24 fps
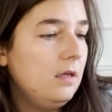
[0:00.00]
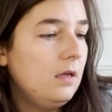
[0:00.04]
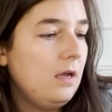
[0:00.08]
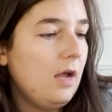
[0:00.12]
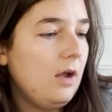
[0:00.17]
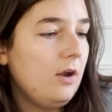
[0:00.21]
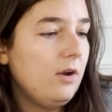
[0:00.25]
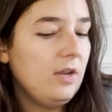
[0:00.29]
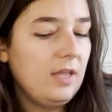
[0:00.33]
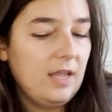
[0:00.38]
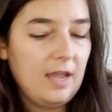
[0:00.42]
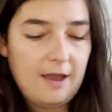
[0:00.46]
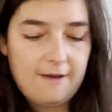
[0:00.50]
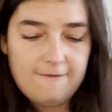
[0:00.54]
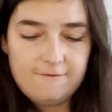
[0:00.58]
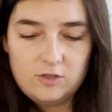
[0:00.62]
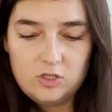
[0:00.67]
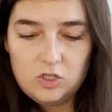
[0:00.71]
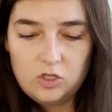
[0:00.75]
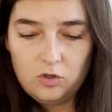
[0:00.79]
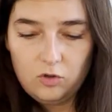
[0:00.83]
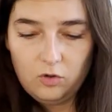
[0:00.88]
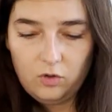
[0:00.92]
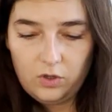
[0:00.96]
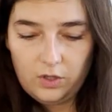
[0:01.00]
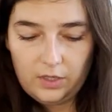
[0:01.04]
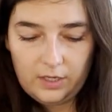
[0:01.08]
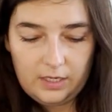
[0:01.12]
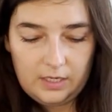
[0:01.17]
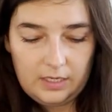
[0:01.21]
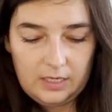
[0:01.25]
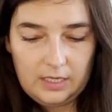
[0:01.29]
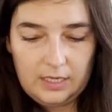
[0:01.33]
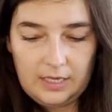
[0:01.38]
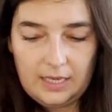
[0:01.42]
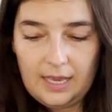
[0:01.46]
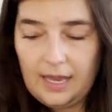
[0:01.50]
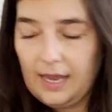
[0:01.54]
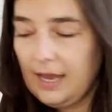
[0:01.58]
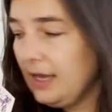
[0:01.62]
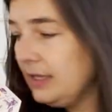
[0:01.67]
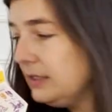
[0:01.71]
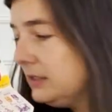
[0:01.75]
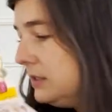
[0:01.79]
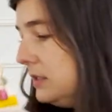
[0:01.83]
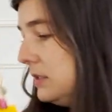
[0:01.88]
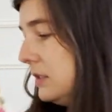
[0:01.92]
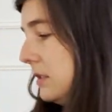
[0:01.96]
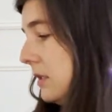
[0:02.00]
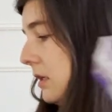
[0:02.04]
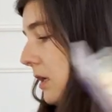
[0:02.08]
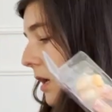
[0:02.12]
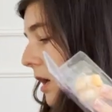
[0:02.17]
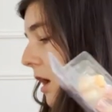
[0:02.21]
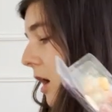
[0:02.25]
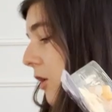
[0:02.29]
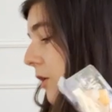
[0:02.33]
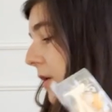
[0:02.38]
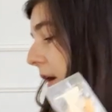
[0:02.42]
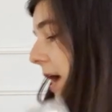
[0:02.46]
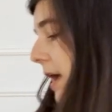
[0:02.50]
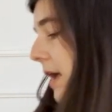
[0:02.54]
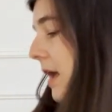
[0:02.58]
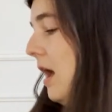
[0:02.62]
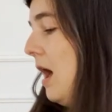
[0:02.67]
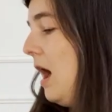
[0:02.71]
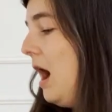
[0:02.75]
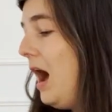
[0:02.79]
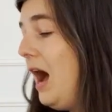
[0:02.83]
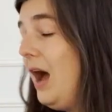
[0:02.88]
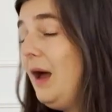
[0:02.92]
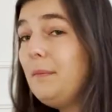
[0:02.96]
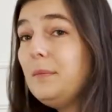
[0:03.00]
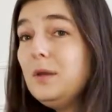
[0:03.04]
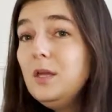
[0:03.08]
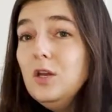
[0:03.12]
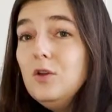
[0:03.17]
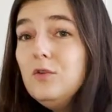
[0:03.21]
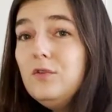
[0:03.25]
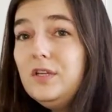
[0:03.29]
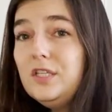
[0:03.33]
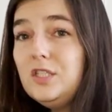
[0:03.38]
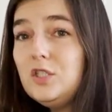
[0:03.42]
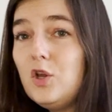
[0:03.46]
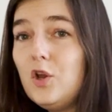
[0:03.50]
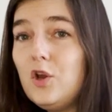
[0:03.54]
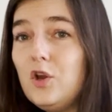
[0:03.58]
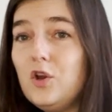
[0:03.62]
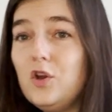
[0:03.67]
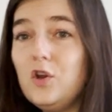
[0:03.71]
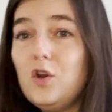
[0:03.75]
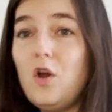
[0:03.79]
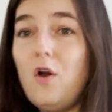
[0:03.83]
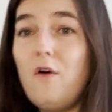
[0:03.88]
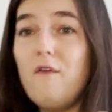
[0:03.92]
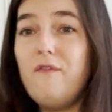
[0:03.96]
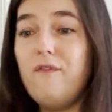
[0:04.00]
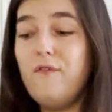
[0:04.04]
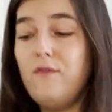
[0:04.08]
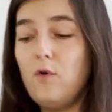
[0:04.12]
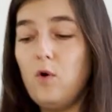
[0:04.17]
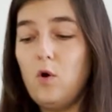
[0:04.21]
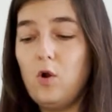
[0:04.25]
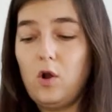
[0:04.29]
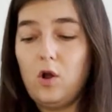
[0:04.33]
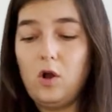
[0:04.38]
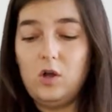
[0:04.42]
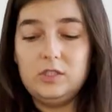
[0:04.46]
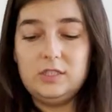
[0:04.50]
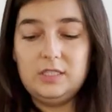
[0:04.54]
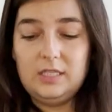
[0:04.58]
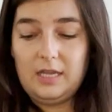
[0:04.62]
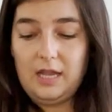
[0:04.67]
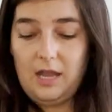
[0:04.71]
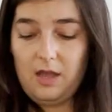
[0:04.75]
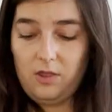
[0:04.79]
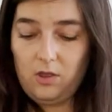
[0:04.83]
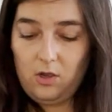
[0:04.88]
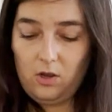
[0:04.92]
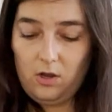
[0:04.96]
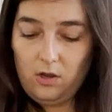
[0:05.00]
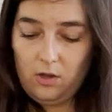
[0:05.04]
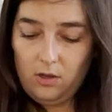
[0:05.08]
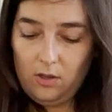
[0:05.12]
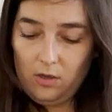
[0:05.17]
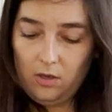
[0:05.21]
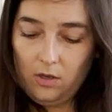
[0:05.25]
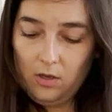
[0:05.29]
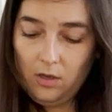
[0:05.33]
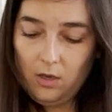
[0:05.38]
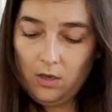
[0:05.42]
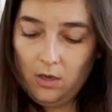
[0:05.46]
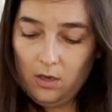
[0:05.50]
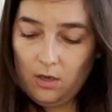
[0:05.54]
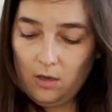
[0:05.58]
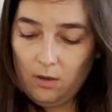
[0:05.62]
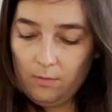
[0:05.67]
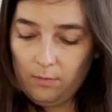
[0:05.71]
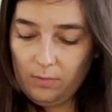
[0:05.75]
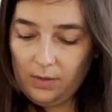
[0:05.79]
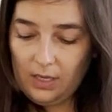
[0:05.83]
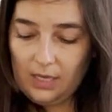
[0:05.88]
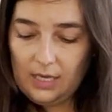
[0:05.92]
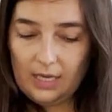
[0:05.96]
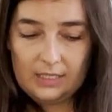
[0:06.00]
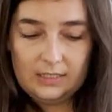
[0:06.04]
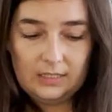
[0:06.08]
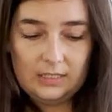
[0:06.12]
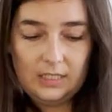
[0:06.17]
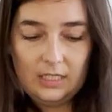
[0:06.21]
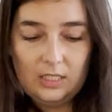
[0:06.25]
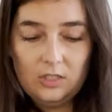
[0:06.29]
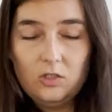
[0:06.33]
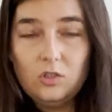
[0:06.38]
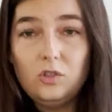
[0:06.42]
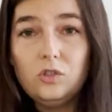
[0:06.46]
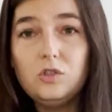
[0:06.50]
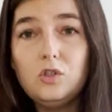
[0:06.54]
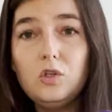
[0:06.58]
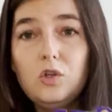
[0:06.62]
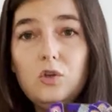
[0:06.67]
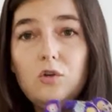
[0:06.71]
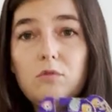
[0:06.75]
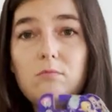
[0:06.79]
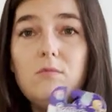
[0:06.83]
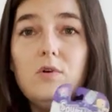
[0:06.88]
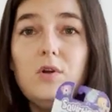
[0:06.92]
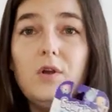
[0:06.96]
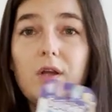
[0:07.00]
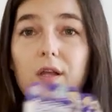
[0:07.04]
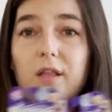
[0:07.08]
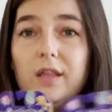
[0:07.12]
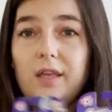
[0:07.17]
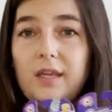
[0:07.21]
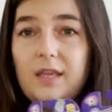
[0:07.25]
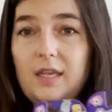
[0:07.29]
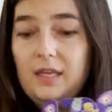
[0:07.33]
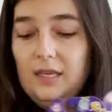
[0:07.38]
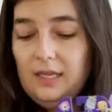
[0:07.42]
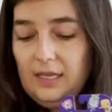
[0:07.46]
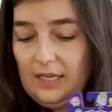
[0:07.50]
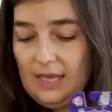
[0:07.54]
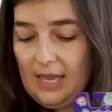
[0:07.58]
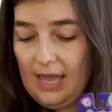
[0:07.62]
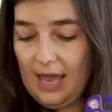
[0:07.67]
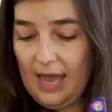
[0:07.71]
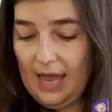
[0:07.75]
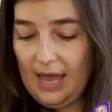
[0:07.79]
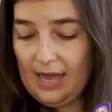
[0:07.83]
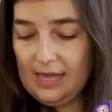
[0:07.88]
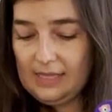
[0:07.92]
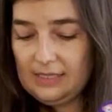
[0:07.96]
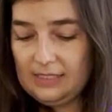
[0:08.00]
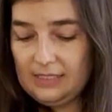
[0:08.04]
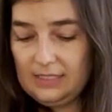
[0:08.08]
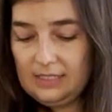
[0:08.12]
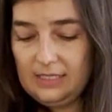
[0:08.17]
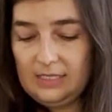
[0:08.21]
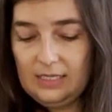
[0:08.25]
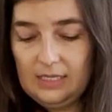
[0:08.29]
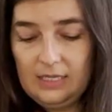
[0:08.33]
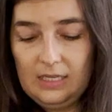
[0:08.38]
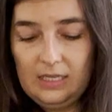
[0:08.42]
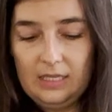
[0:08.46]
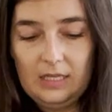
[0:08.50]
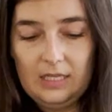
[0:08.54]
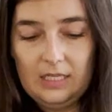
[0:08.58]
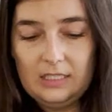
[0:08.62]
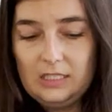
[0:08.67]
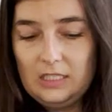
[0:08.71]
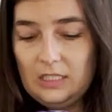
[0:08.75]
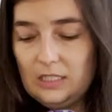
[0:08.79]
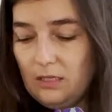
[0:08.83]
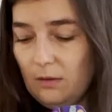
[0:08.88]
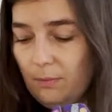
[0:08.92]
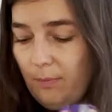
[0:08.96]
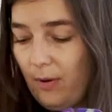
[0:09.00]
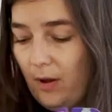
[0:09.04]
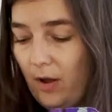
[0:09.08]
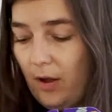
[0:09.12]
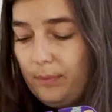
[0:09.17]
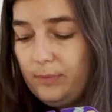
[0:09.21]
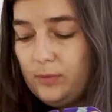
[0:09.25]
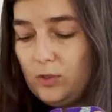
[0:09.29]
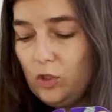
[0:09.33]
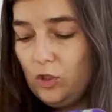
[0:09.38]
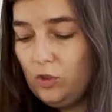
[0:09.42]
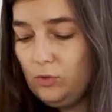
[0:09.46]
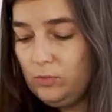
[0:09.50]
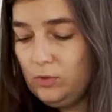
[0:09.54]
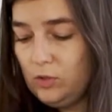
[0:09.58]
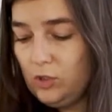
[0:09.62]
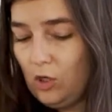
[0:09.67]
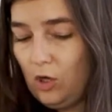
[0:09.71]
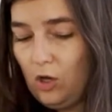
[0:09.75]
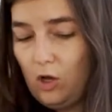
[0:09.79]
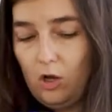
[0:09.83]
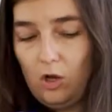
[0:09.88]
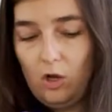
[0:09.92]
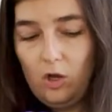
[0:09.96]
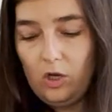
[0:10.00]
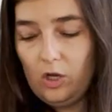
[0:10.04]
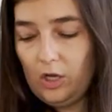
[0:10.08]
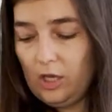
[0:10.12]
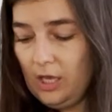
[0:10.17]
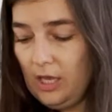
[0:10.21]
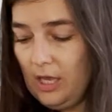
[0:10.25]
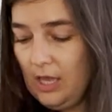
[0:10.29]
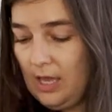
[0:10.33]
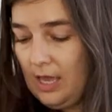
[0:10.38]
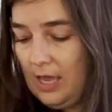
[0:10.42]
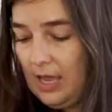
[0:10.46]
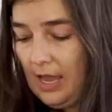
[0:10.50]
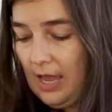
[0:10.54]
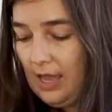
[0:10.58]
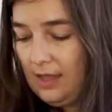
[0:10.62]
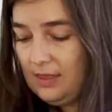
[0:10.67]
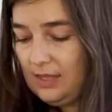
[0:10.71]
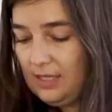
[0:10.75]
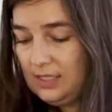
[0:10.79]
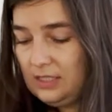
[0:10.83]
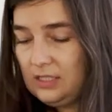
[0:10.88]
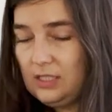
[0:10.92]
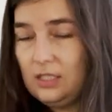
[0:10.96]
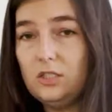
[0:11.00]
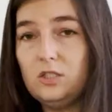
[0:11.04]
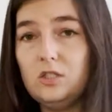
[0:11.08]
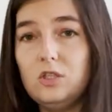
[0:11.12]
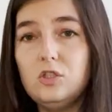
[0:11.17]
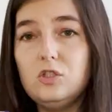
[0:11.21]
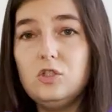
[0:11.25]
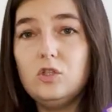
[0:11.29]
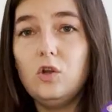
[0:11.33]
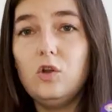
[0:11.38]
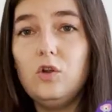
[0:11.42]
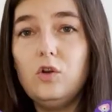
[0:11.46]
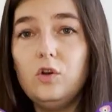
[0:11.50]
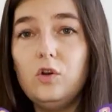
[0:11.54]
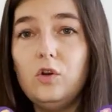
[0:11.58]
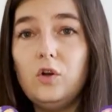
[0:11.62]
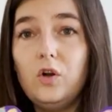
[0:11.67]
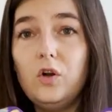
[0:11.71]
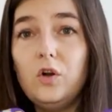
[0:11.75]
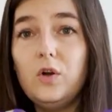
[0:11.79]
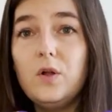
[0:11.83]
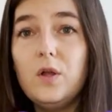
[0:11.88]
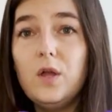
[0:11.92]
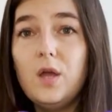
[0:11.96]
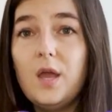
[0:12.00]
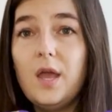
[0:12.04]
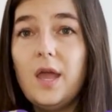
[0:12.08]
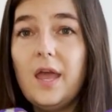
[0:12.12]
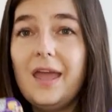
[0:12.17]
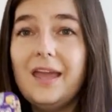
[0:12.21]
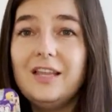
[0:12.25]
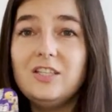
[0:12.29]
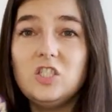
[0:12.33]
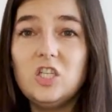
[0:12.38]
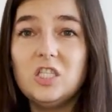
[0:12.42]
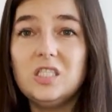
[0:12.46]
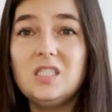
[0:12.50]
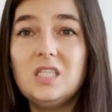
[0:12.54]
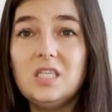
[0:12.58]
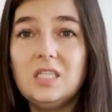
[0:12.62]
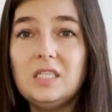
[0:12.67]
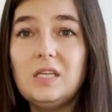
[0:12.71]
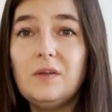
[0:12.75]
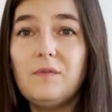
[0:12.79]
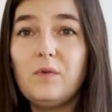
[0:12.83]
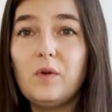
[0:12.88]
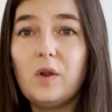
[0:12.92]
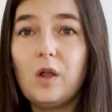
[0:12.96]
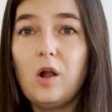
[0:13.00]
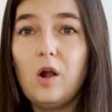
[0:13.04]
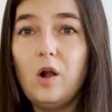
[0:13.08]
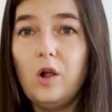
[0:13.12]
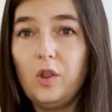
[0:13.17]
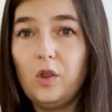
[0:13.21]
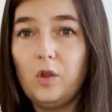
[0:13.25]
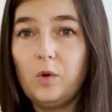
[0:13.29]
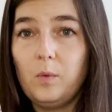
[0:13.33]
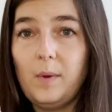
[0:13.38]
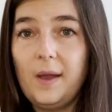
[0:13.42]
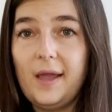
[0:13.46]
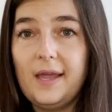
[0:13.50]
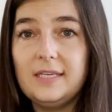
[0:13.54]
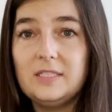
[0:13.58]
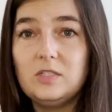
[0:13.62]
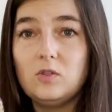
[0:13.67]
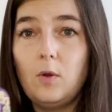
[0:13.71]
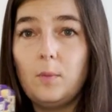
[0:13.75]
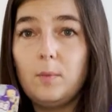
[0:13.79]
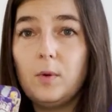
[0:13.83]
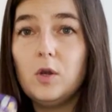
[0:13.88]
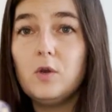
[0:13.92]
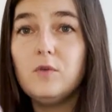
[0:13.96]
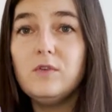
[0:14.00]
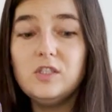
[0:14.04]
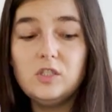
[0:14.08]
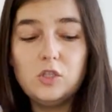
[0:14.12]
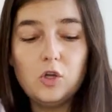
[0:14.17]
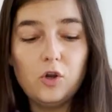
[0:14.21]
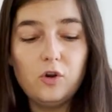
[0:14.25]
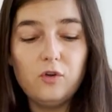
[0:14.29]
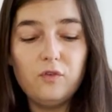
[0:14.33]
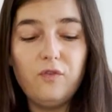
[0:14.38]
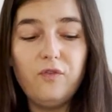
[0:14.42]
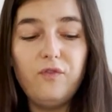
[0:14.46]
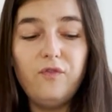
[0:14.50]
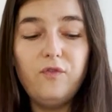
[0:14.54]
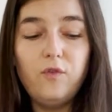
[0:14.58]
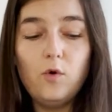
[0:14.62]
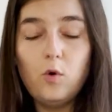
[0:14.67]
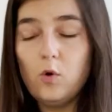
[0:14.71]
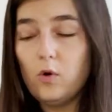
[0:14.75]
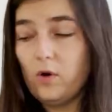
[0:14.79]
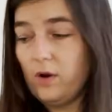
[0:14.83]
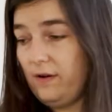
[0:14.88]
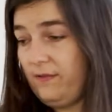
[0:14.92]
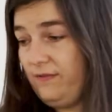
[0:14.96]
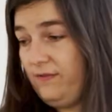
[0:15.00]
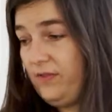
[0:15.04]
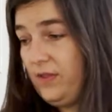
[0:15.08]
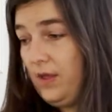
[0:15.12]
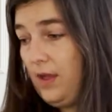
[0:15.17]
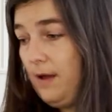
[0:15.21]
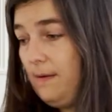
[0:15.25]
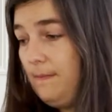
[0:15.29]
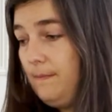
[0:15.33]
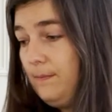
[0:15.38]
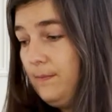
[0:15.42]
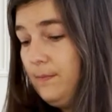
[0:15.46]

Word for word: I already have two clickety cats. Okay, I'm gonna return four altogether because these are two more clickety cats. This is a pop tube dog and this is the turtle just in different colorways. So I'm gonna return four of them.